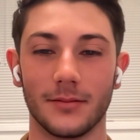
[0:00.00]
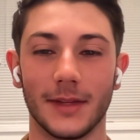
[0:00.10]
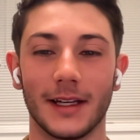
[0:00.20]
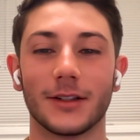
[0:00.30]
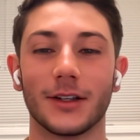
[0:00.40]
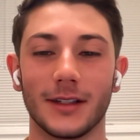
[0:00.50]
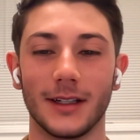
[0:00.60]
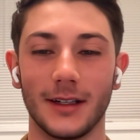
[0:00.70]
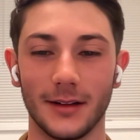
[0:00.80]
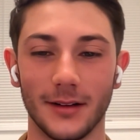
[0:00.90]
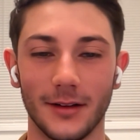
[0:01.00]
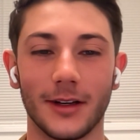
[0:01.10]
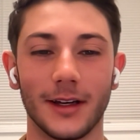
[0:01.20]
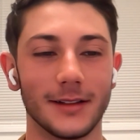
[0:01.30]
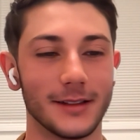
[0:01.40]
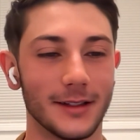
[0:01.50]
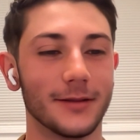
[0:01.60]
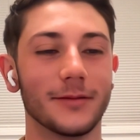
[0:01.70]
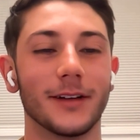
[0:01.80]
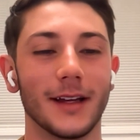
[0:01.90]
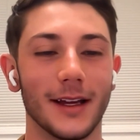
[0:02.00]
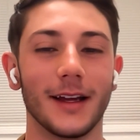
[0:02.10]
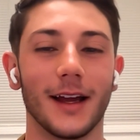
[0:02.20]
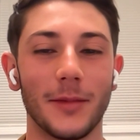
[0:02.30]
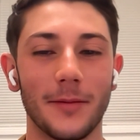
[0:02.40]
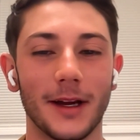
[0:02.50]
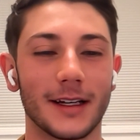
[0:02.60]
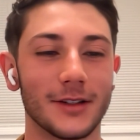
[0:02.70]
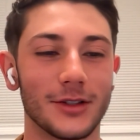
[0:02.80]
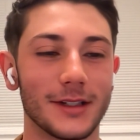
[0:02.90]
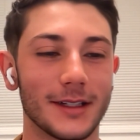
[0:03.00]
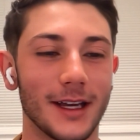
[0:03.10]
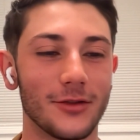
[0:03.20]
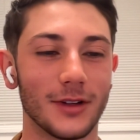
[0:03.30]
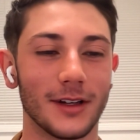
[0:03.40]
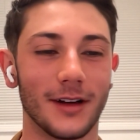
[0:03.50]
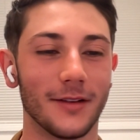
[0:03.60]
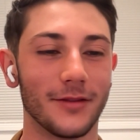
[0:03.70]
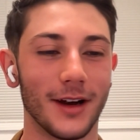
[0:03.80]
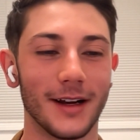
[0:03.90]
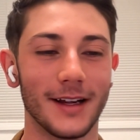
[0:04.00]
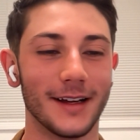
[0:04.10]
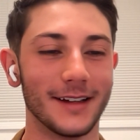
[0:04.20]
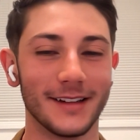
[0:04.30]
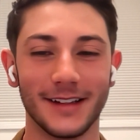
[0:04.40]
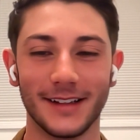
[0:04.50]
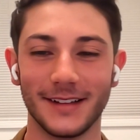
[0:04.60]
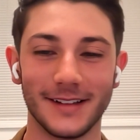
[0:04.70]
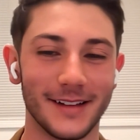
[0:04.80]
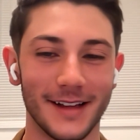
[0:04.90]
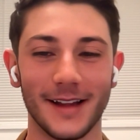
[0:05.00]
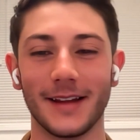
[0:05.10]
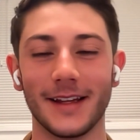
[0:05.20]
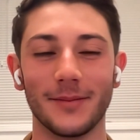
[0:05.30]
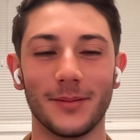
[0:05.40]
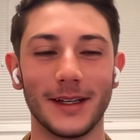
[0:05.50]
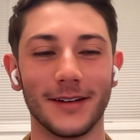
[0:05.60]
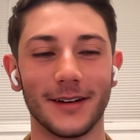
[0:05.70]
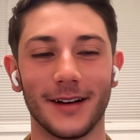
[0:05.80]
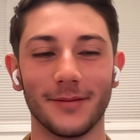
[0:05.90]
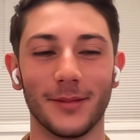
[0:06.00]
That's good to hear. Okay, so maybe I can just schedule it on a Friday and then be good on